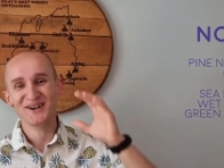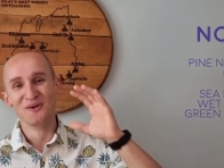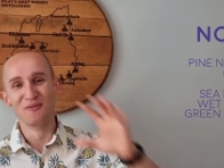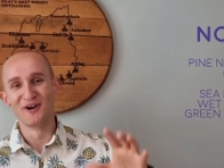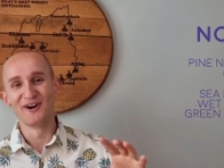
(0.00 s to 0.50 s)

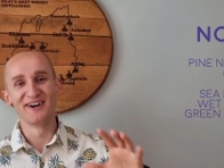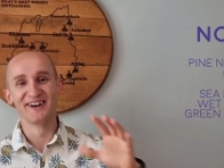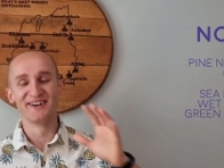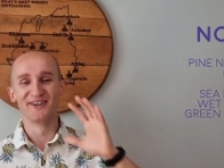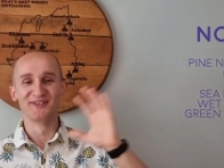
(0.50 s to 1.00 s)

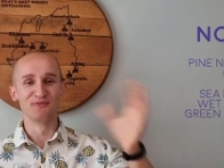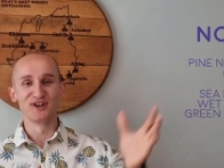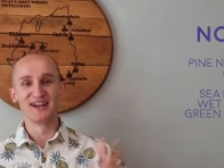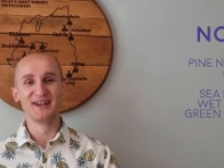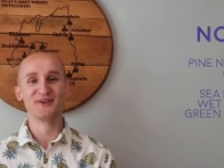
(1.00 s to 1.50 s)
water or
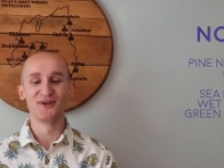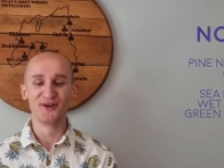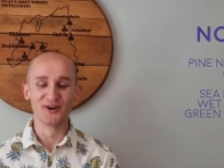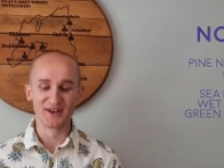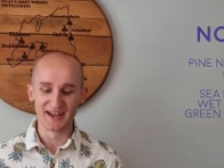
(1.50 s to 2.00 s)
rain
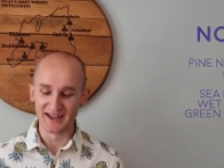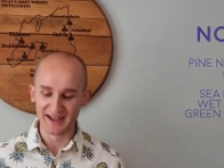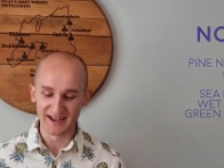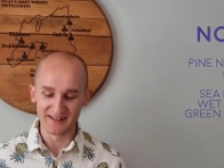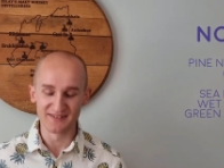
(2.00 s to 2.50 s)
on
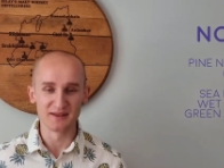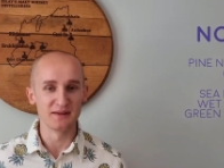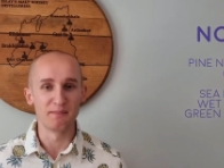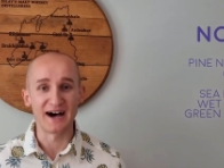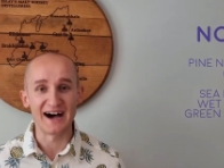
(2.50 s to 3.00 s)
uh, the, the
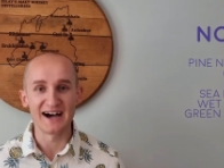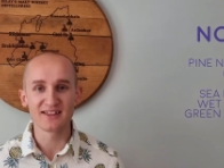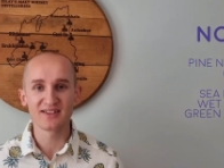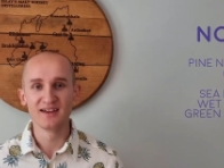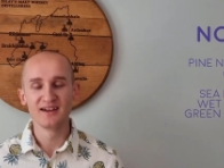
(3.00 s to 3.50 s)
path
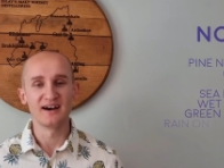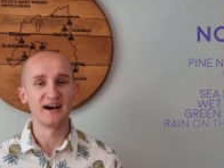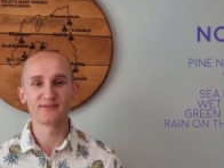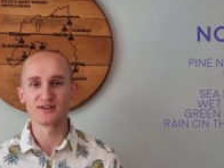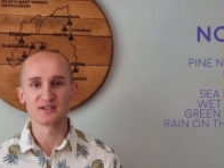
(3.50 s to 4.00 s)

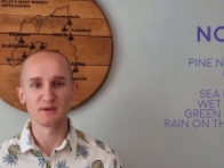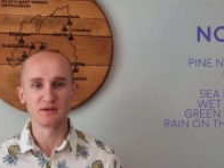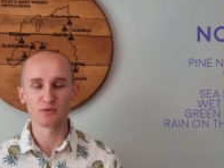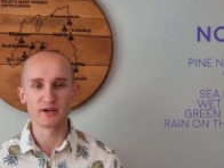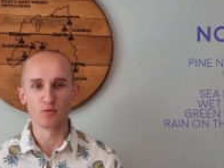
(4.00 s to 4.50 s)
after it's been
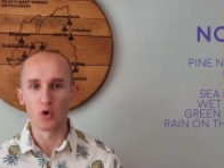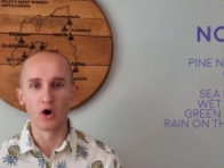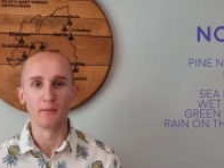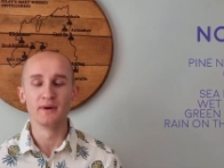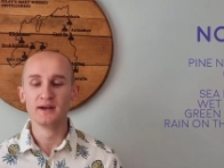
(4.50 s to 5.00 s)
quite
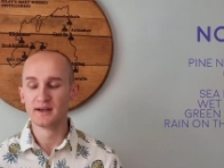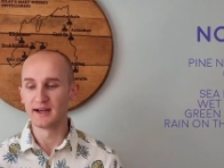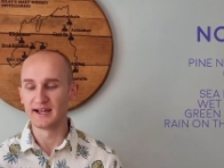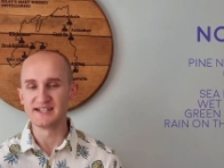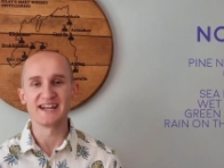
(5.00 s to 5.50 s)
warm.
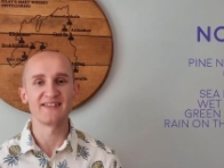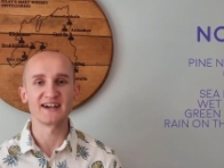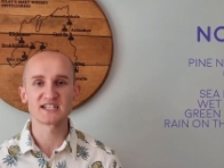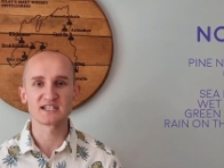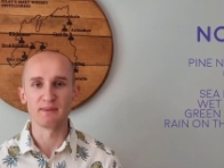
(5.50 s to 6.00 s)
Uh, you get
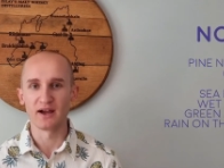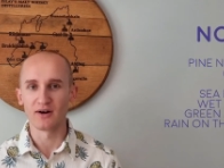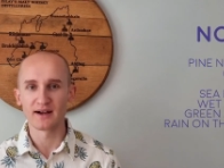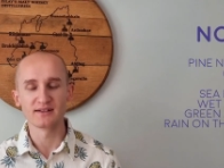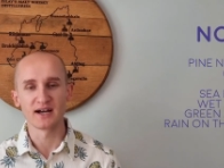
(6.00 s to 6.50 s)
that smell.
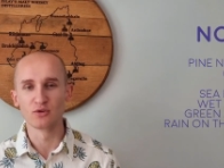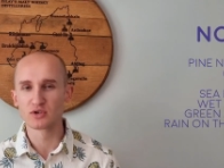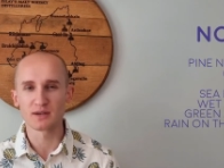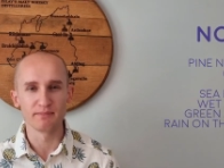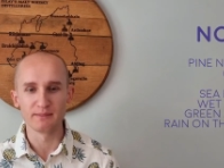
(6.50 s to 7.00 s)
I, I know
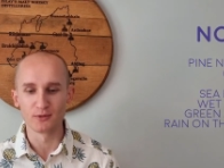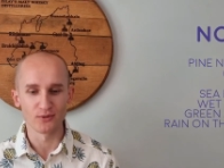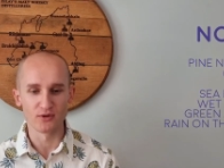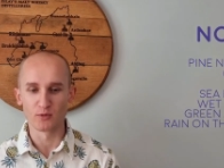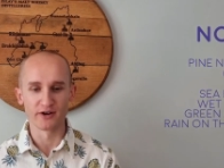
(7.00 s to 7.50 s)
some people
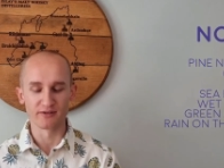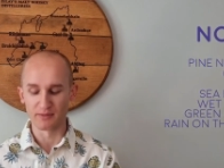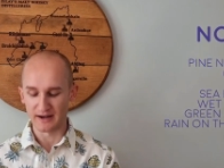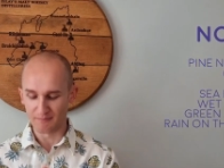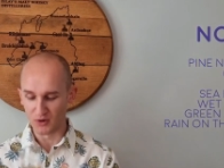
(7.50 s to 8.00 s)
know the word, but
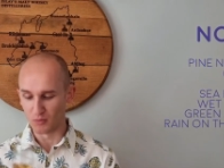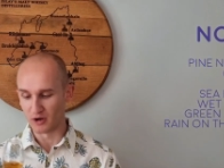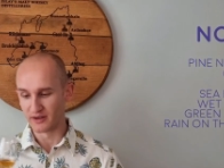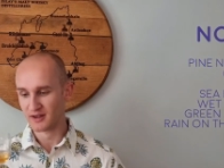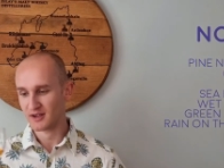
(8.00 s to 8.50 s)
I'm not
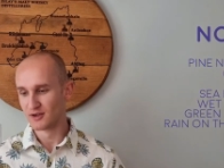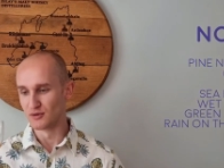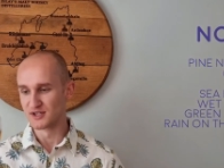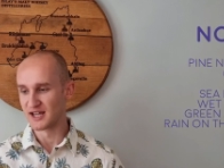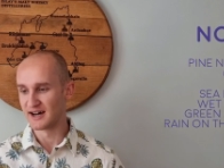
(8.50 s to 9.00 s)
one
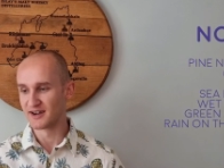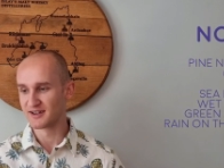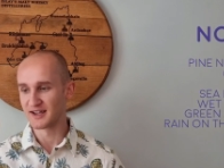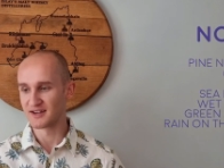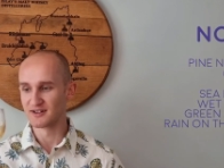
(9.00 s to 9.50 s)
who's that
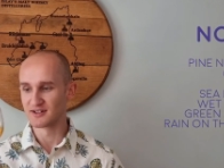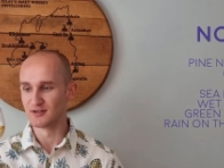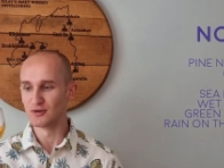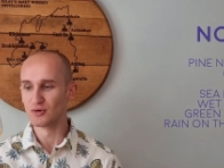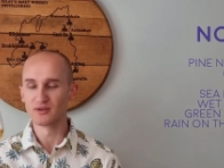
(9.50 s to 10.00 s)
articulate to
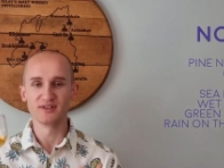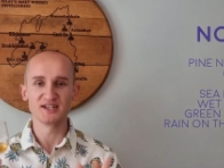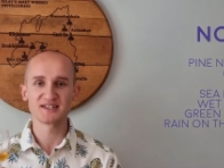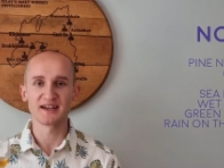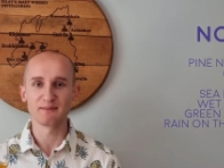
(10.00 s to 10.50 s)
know
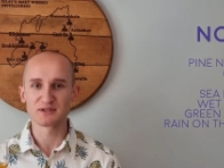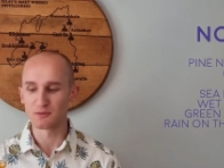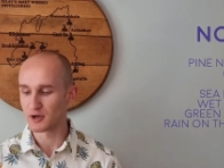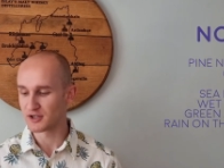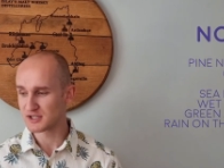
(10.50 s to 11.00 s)
these types of
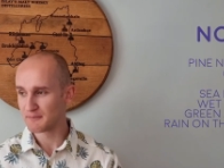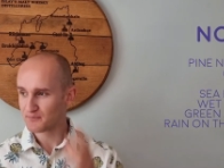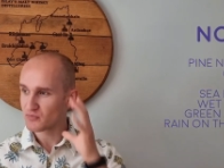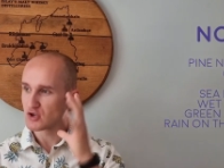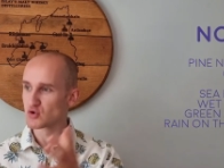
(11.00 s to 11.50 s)
words.
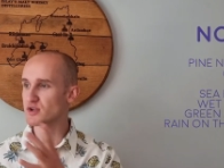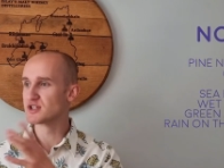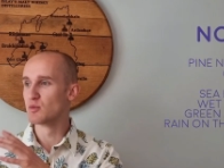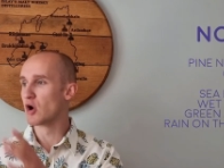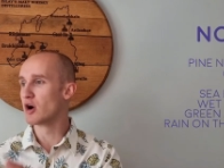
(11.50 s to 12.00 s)
So it's
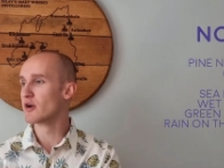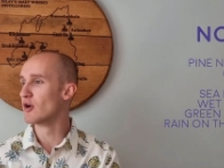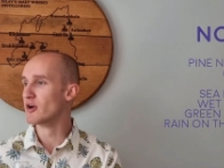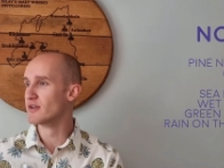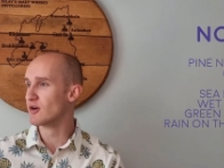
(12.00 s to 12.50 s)
the water
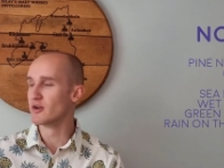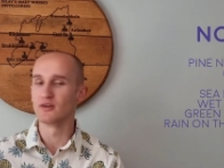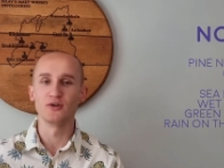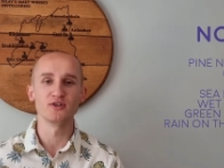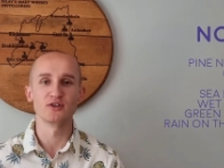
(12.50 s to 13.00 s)
on, on,
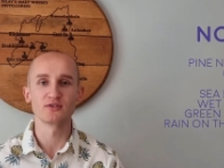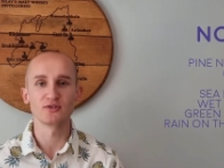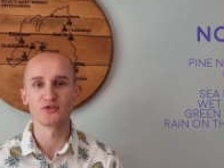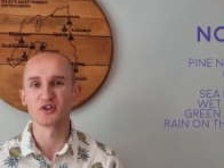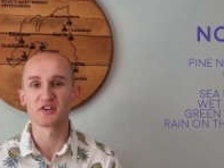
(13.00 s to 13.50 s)
on your
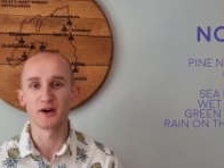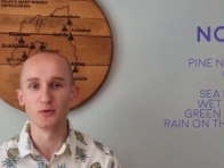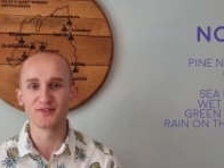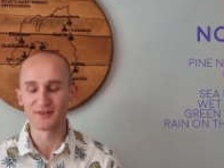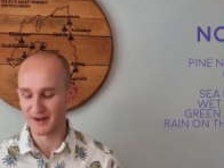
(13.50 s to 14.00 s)
on your
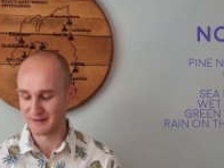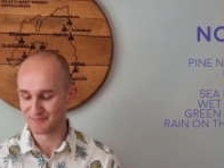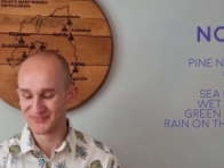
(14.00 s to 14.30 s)
ground, right?